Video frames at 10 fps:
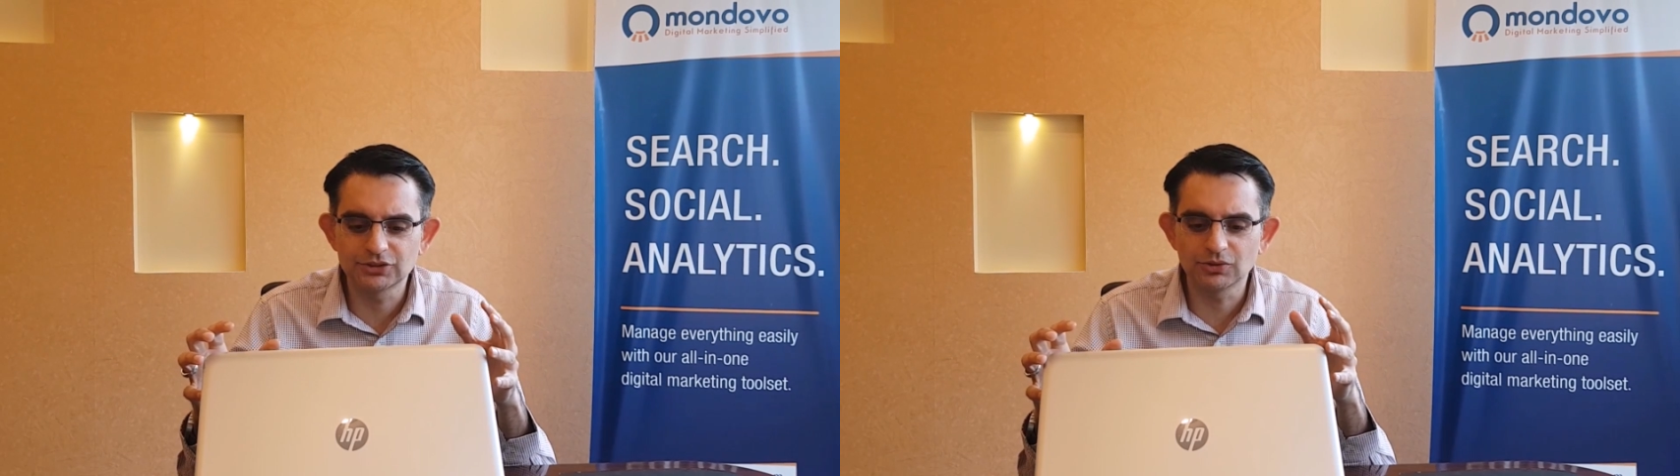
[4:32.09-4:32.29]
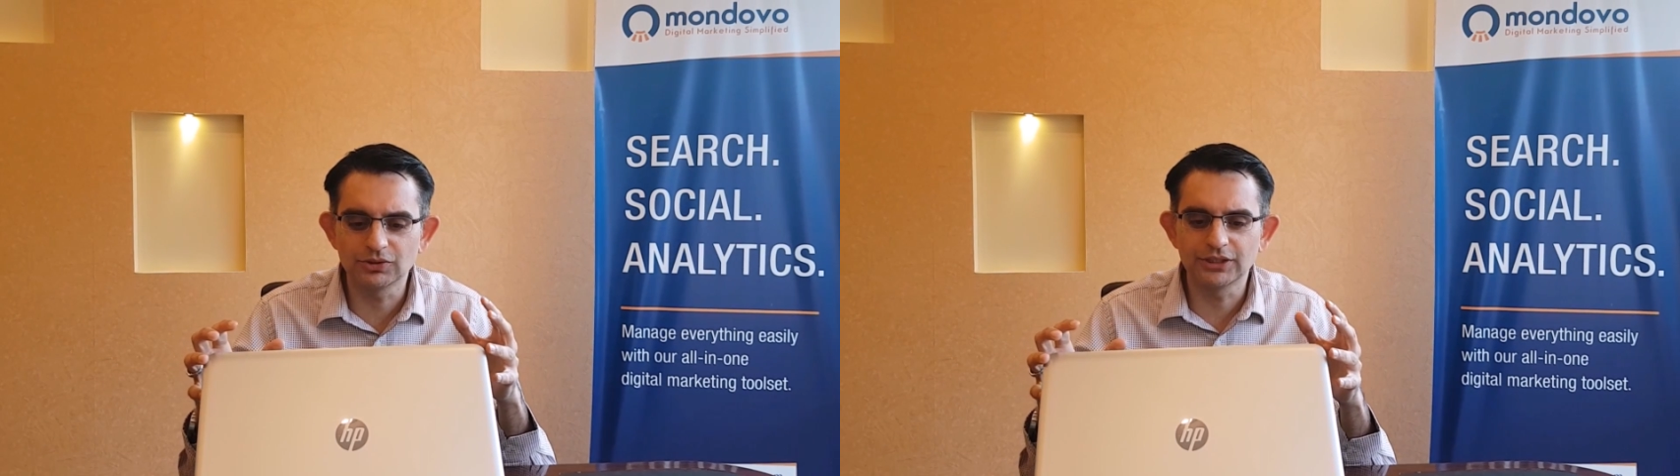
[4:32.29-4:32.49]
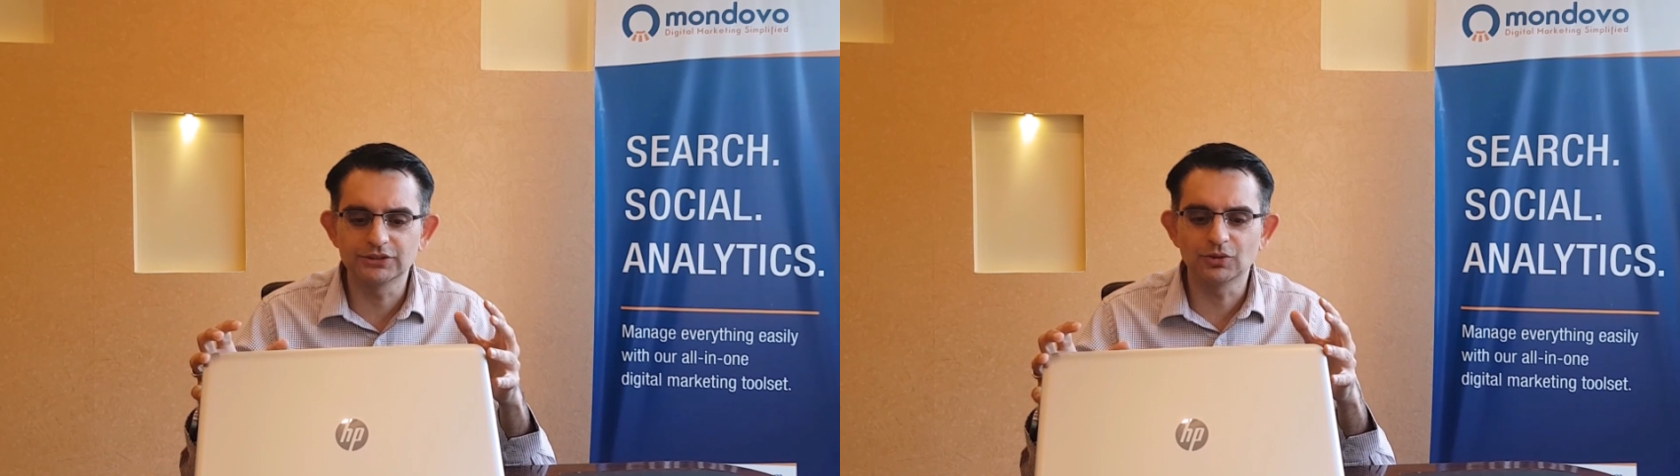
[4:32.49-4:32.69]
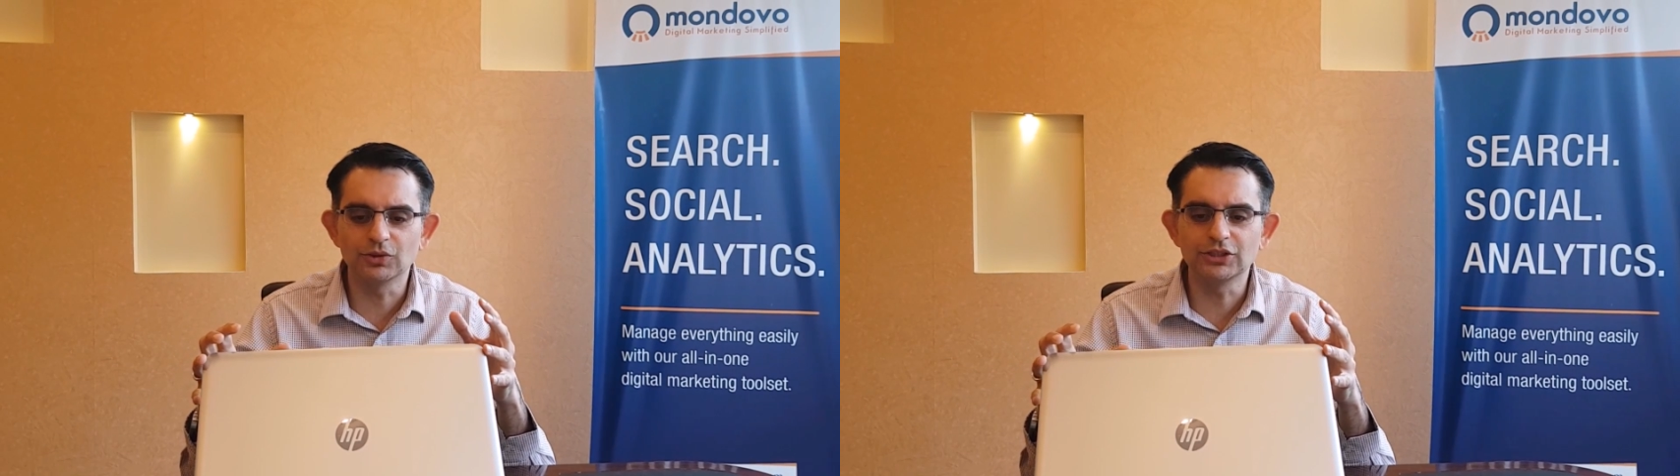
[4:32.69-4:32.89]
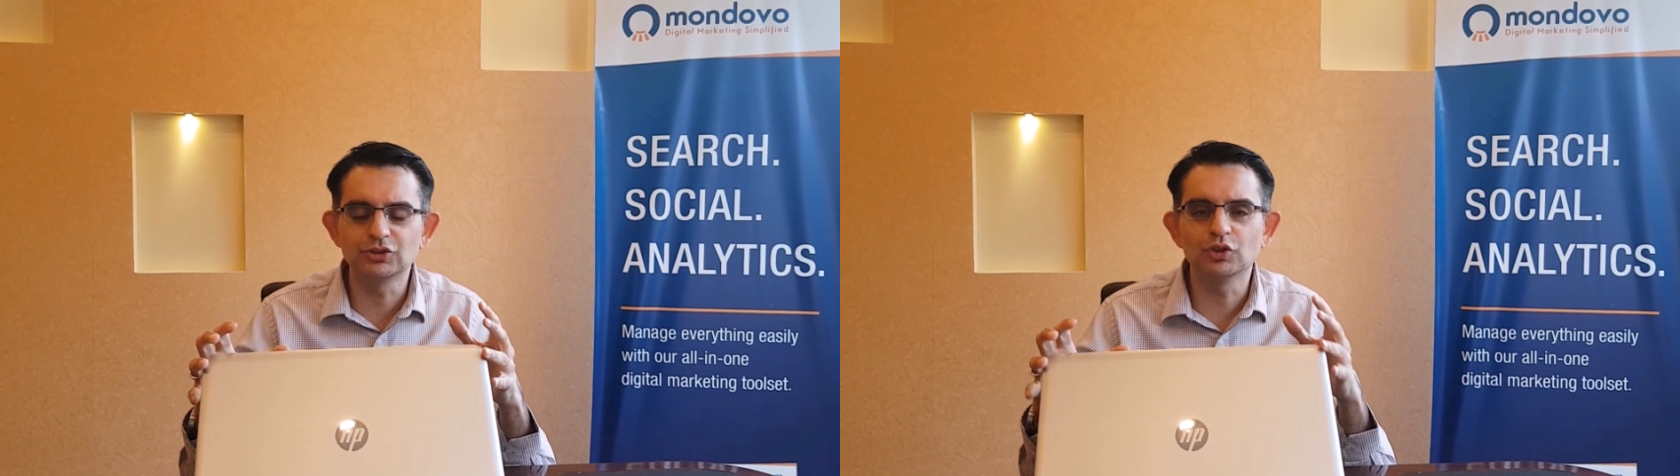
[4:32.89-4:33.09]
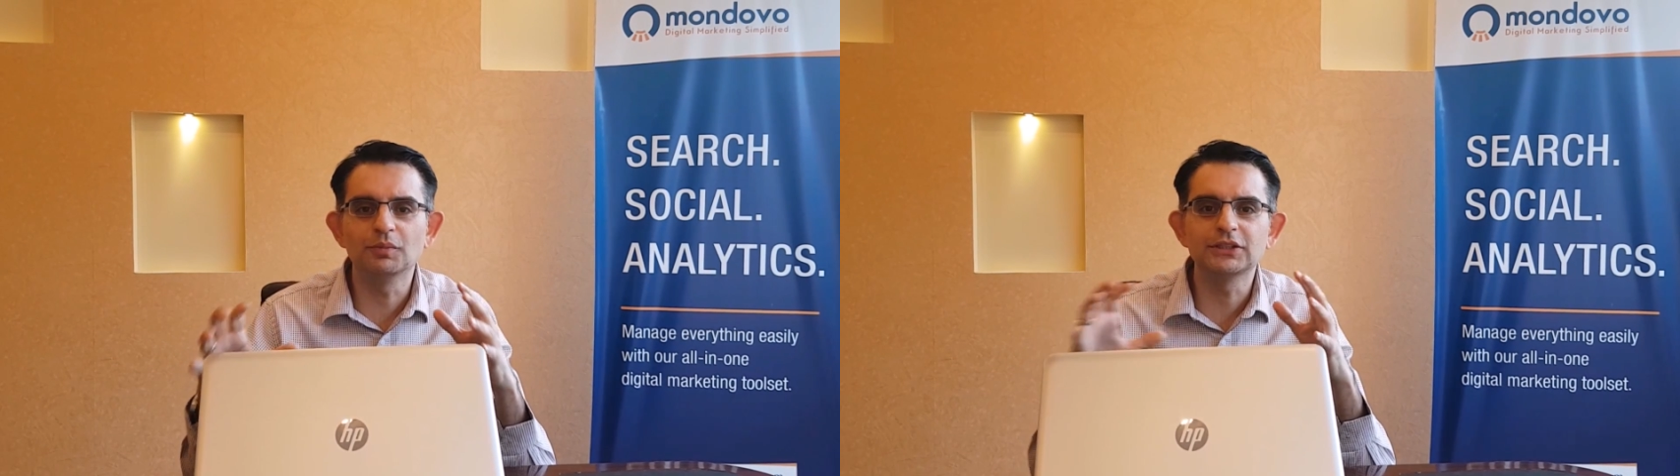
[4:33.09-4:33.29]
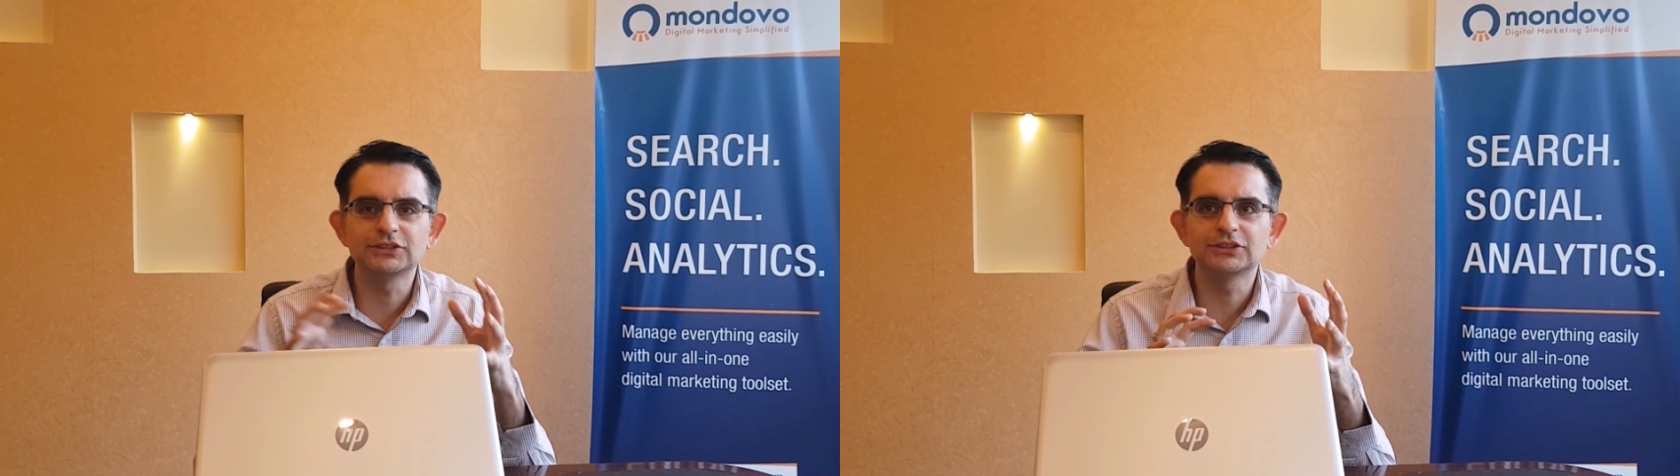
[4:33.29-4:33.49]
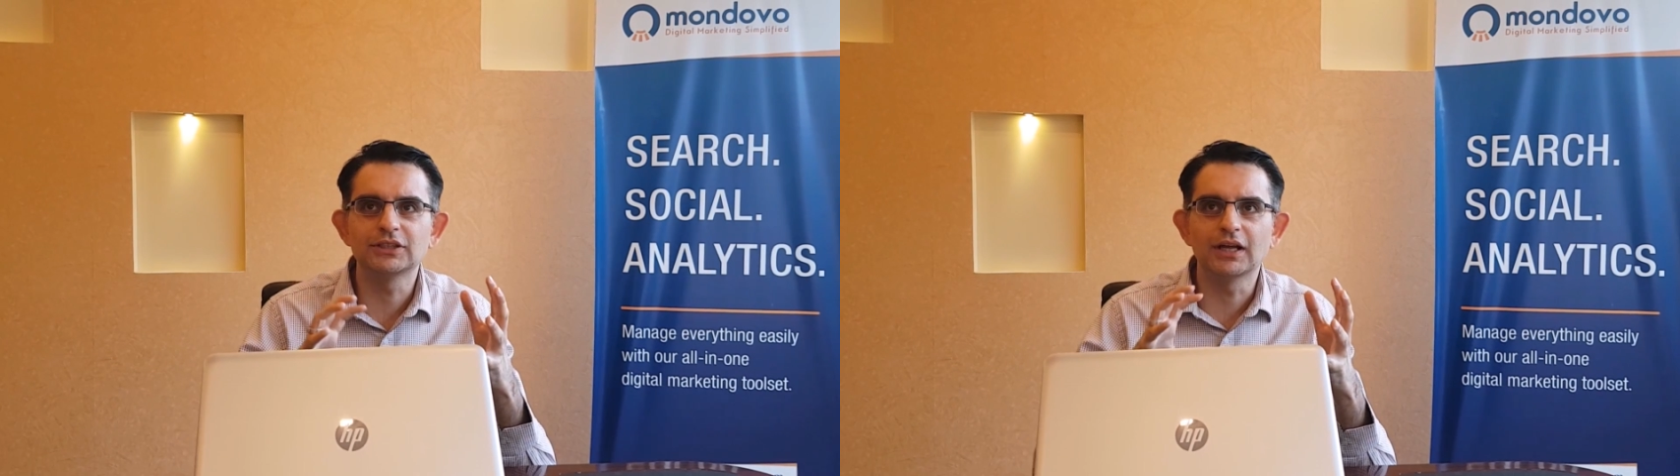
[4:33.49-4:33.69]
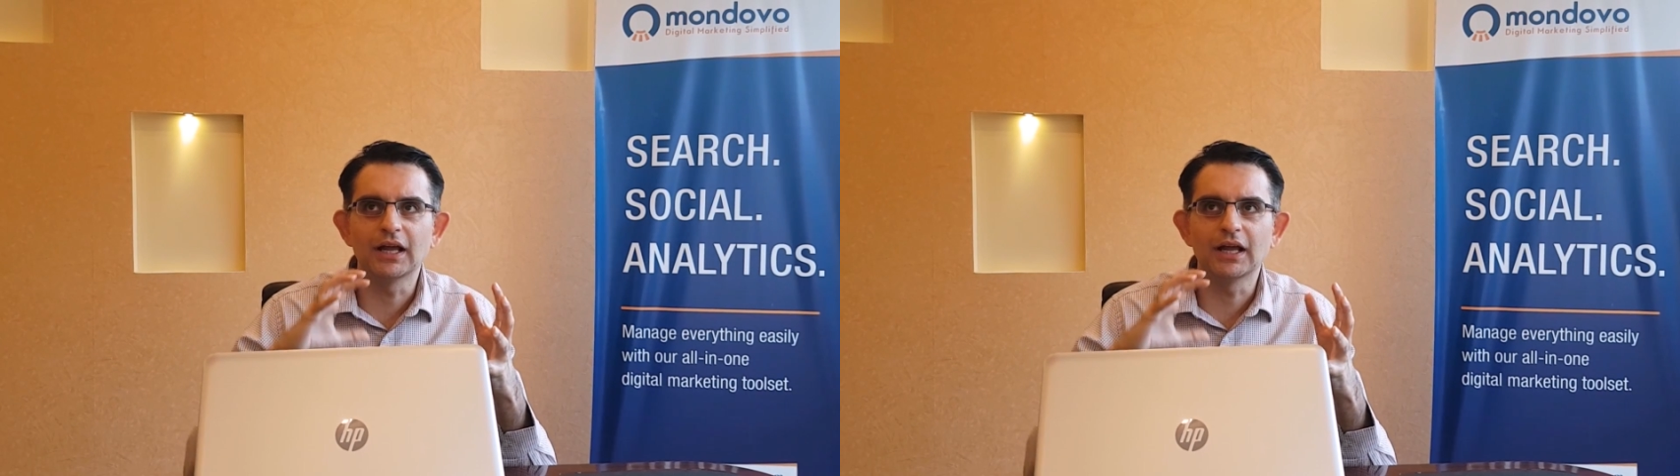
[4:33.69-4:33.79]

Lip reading: so there's only so much